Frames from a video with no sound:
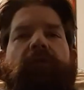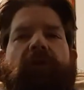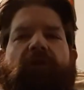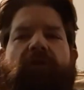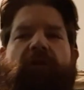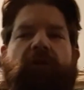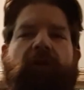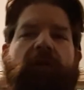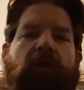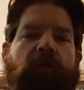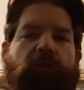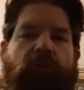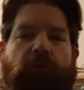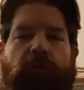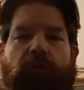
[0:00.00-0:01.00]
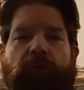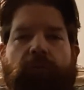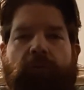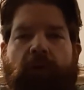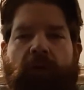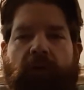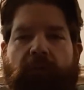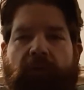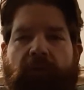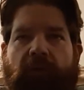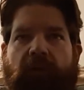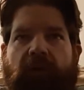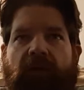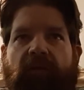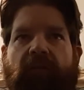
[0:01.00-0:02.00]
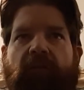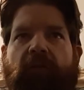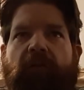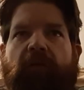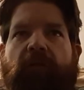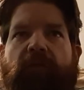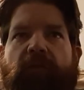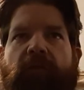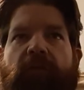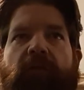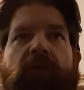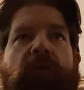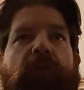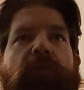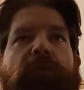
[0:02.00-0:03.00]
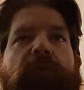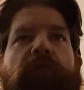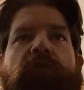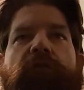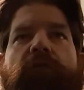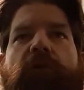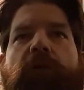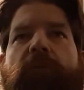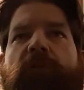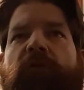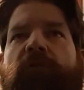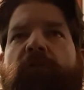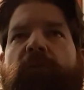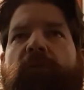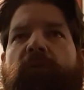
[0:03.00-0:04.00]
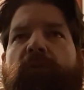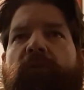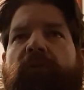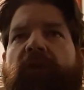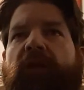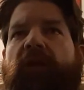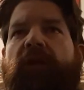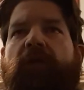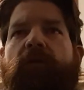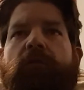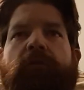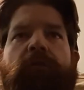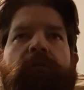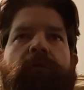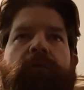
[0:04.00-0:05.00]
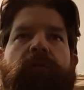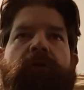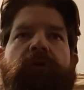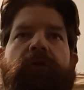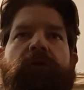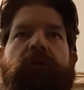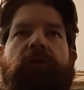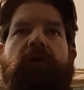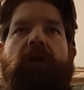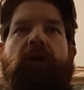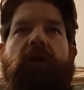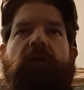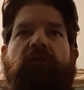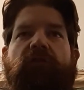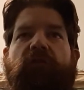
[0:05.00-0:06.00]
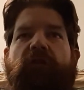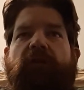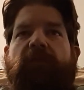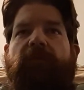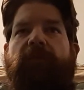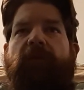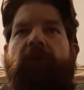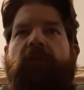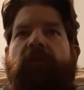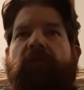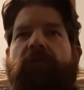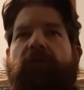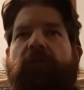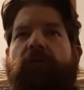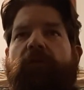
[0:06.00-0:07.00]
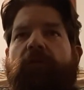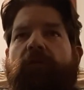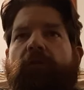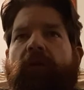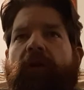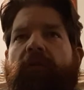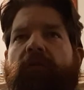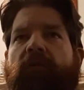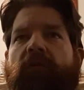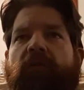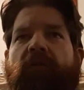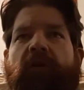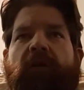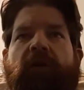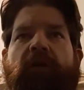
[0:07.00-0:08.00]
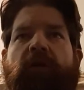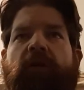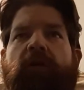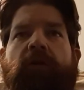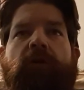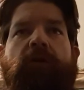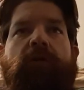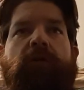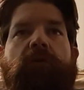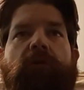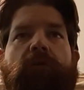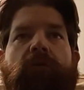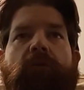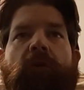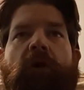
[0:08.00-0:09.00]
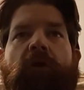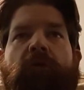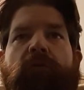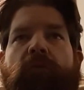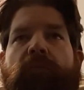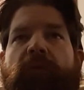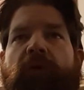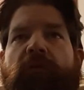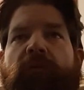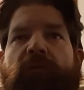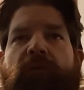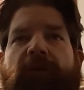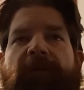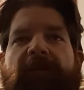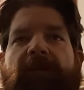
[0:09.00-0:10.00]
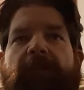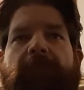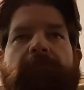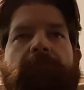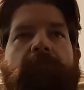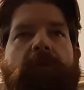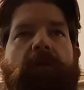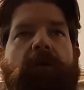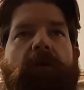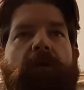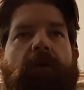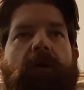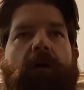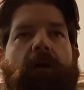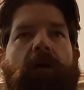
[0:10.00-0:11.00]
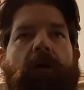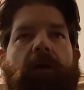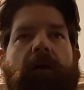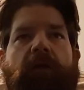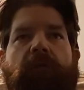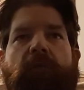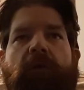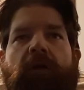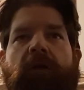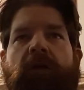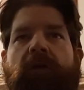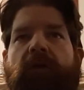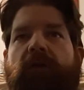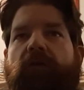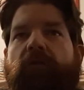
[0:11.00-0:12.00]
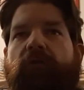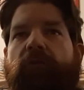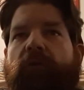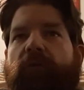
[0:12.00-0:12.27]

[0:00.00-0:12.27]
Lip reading: actually an intro with it. It starts off with, "When Judy Benjamin was 8 years old, she confessed her life's desire to her best friend. 'All I want,' Judy